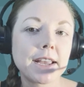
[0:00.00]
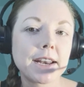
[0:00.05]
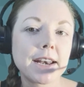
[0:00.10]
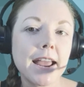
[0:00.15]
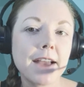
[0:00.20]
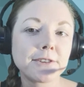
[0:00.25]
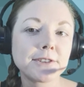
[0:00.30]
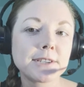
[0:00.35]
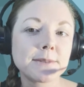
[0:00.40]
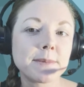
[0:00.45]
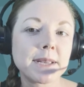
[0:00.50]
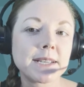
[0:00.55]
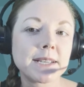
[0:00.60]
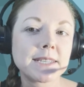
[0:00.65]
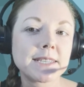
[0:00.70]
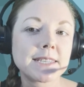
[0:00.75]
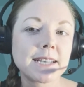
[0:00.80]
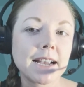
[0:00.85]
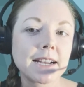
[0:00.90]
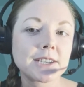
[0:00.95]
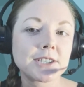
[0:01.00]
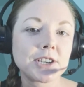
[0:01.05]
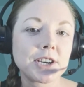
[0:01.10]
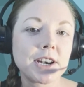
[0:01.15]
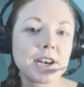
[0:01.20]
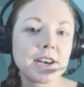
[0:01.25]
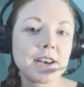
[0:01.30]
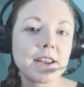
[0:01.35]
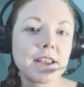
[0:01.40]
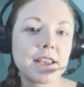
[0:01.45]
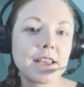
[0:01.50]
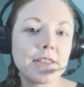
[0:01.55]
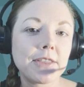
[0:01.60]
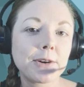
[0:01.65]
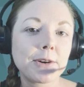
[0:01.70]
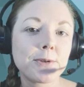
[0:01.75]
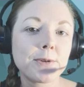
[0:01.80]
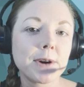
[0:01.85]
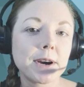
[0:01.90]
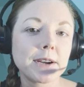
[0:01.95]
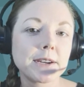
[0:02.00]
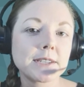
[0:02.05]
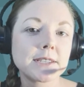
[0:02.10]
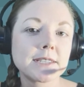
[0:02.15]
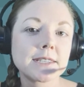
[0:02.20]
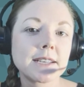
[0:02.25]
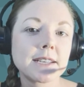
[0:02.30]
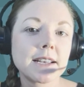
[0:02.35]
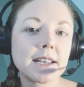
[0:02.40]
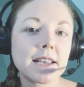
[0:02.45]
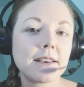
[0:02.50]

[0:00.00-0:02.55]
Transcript: announcements section in the course.